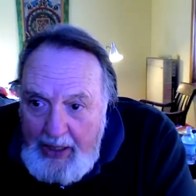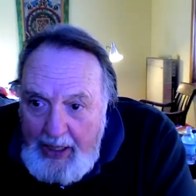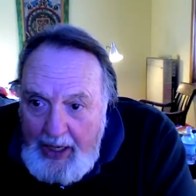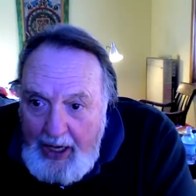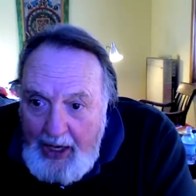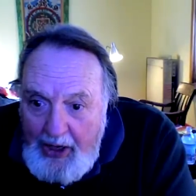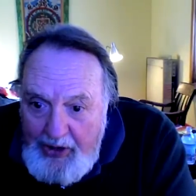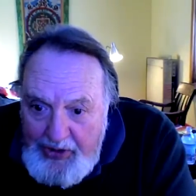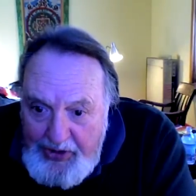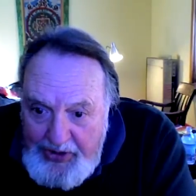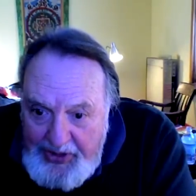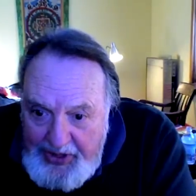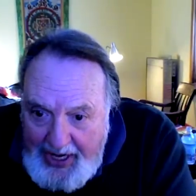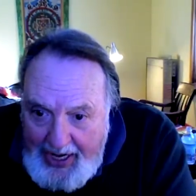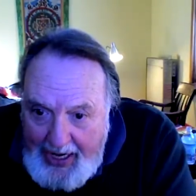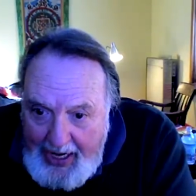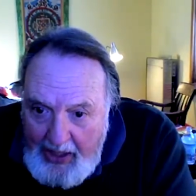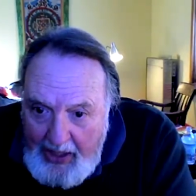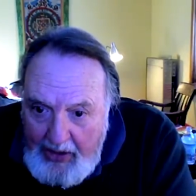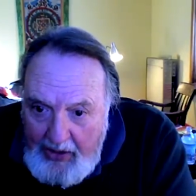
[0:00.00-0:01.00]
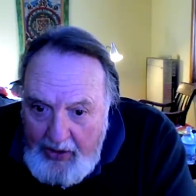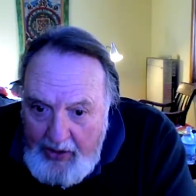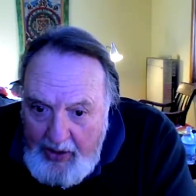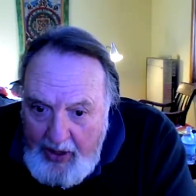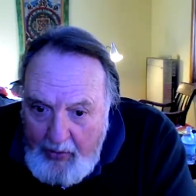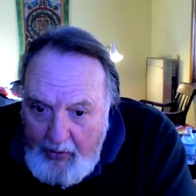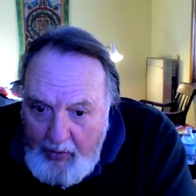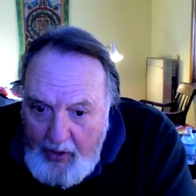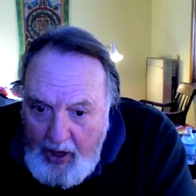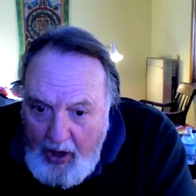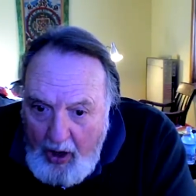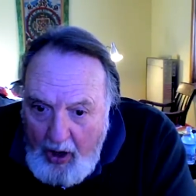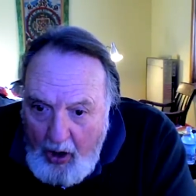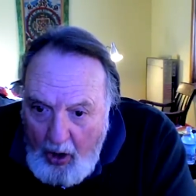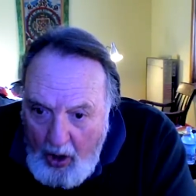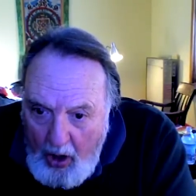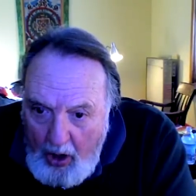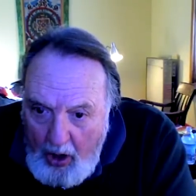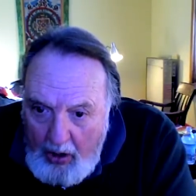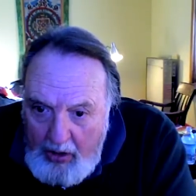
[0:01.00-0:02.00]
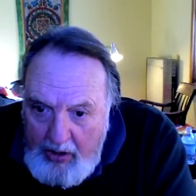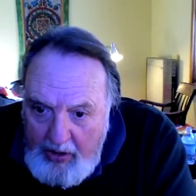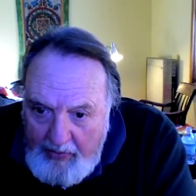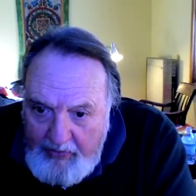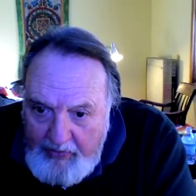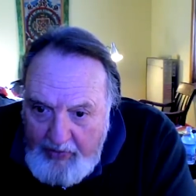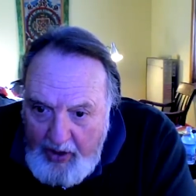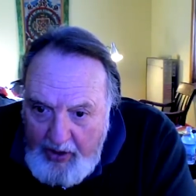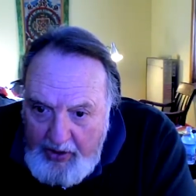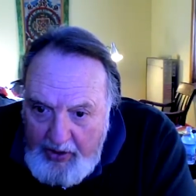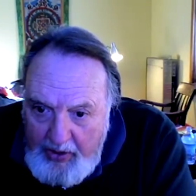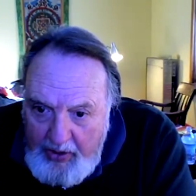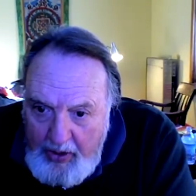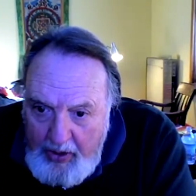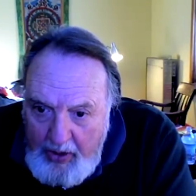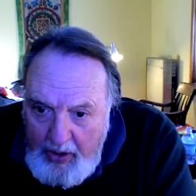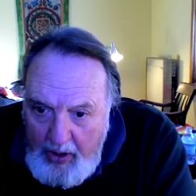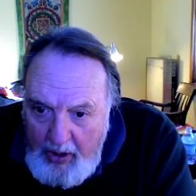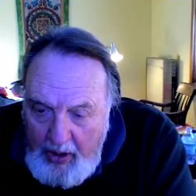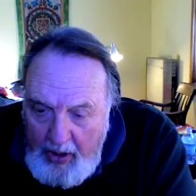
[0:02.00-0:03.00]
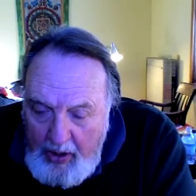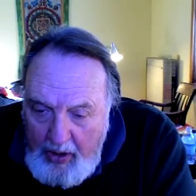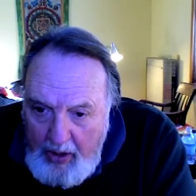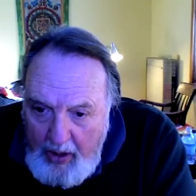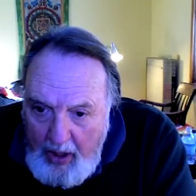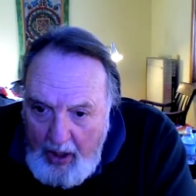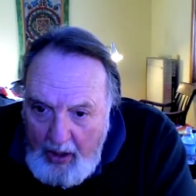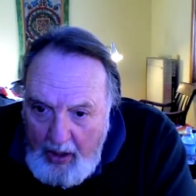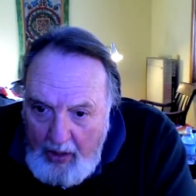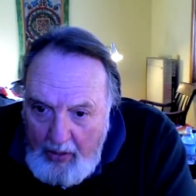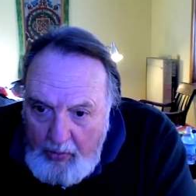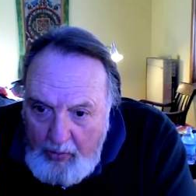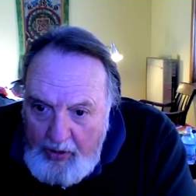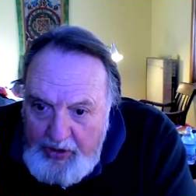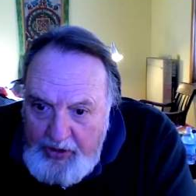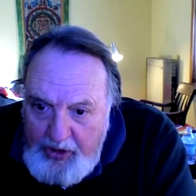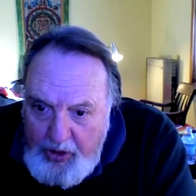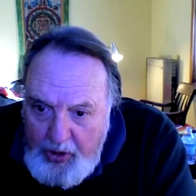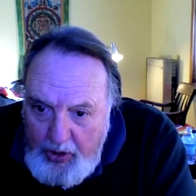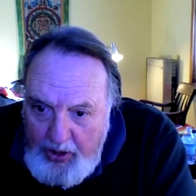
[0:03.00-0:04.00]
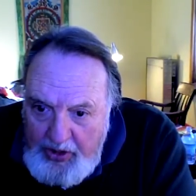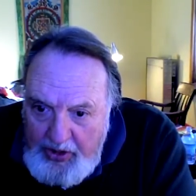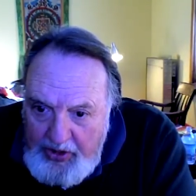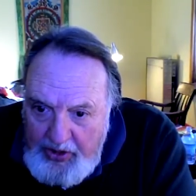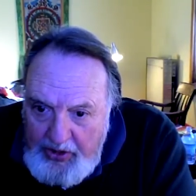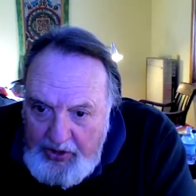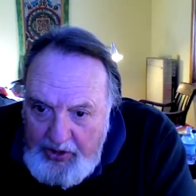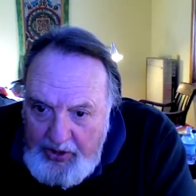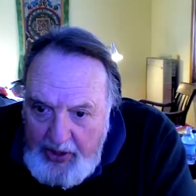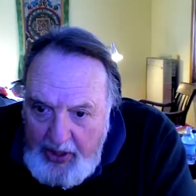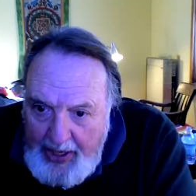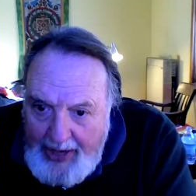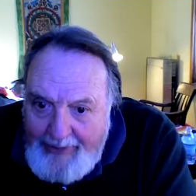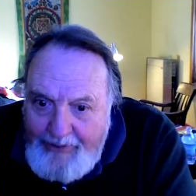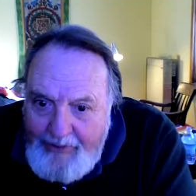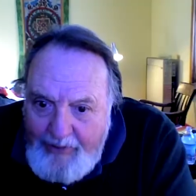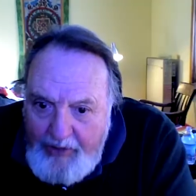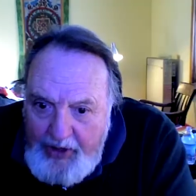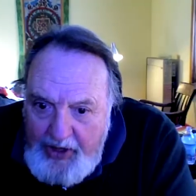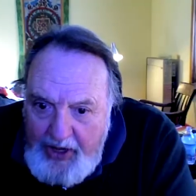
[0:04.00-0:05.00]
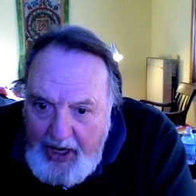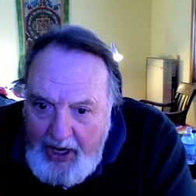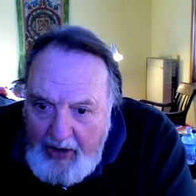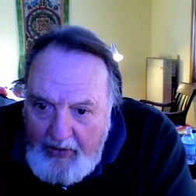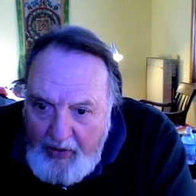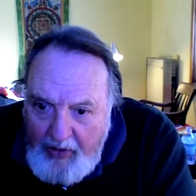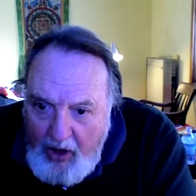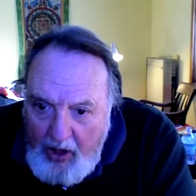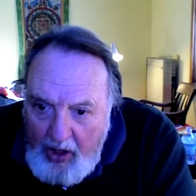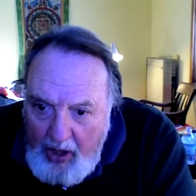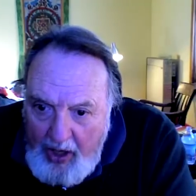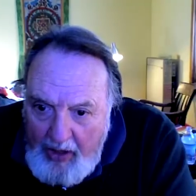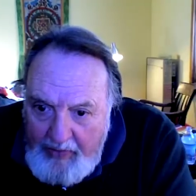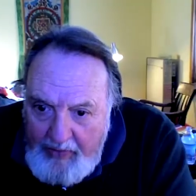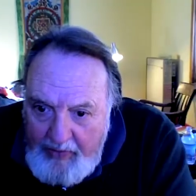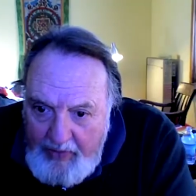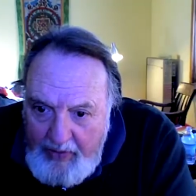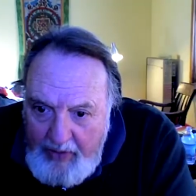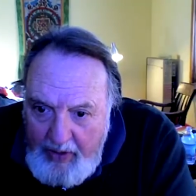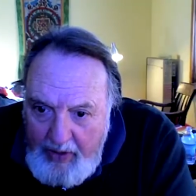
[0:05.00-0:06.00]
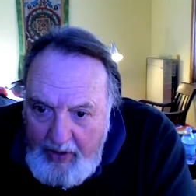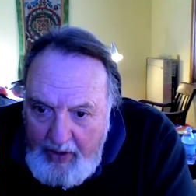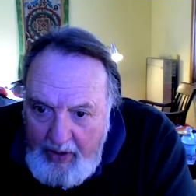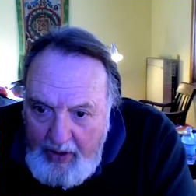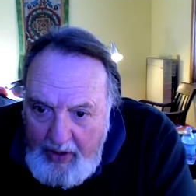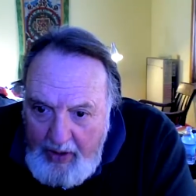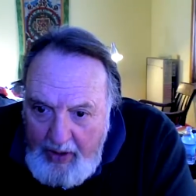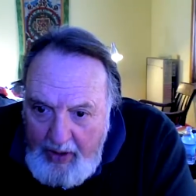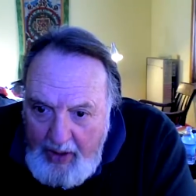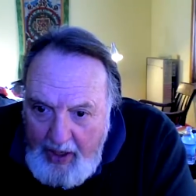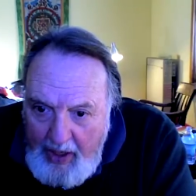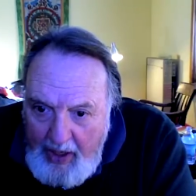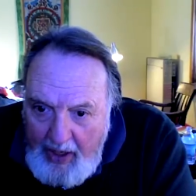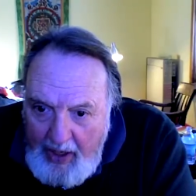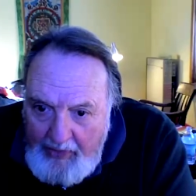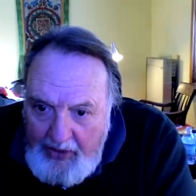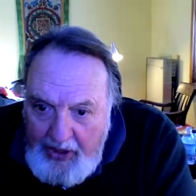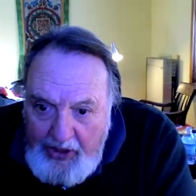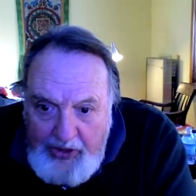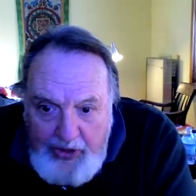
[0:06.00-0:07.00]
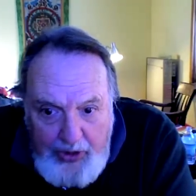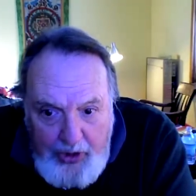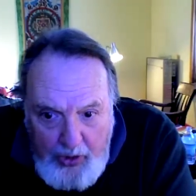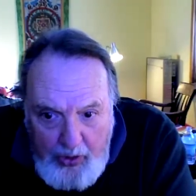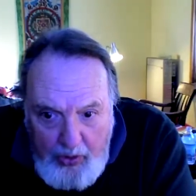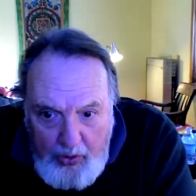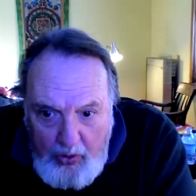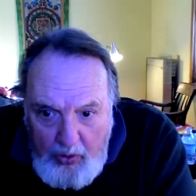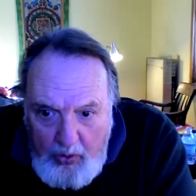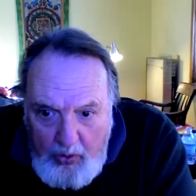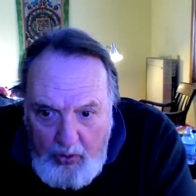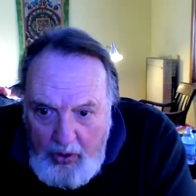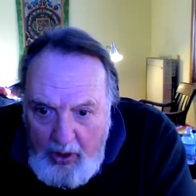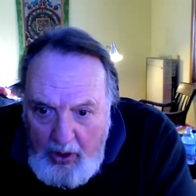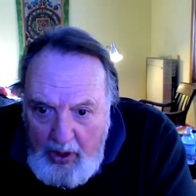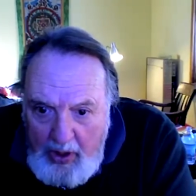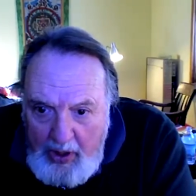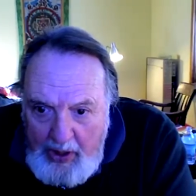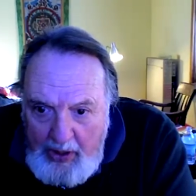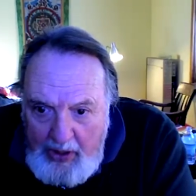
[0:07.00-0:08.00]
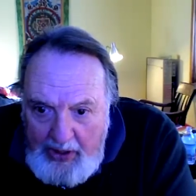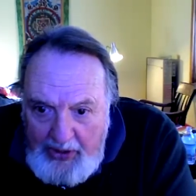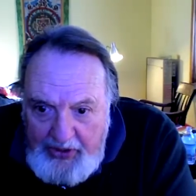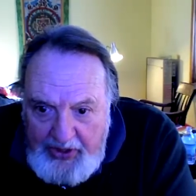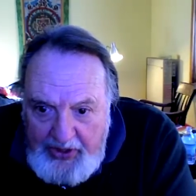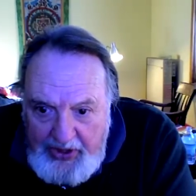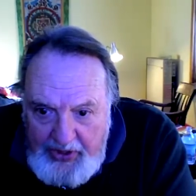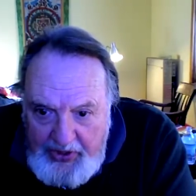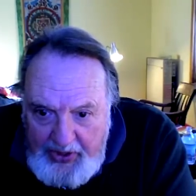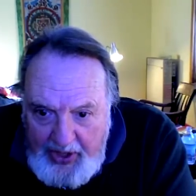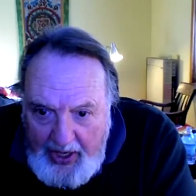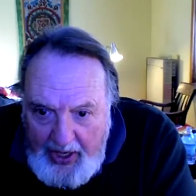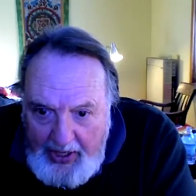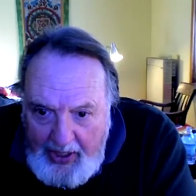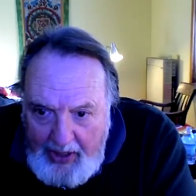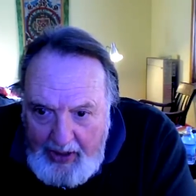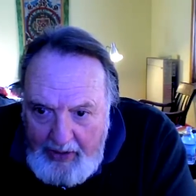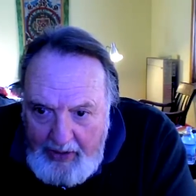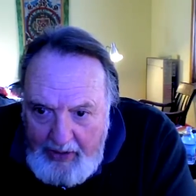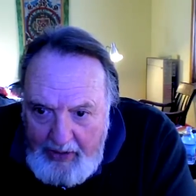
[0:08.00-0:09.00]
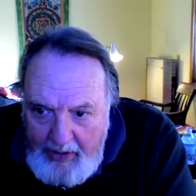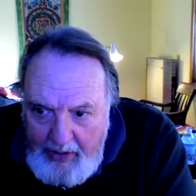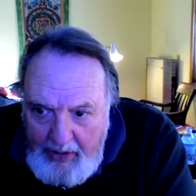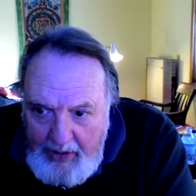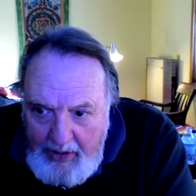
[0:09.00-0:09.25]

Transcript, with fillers: understand that we are all confronted uh, with choices every day of our life. And that it's new, it's exciting.